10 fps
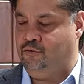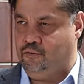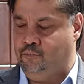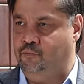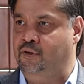So
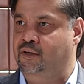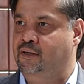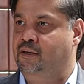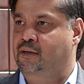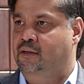hopefully
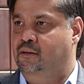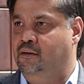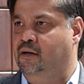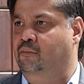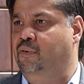
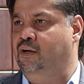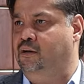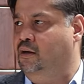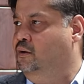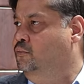the government
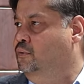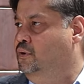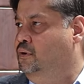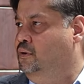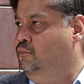now
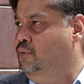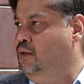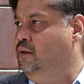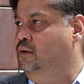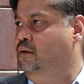
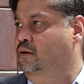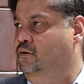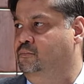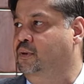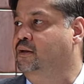will
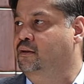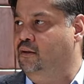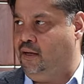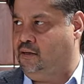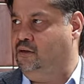speed
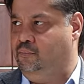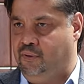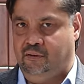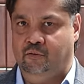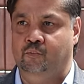the act up,
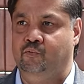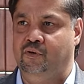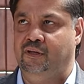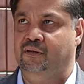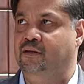and
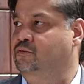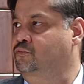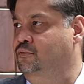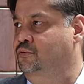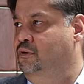hopefully in the
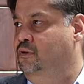next,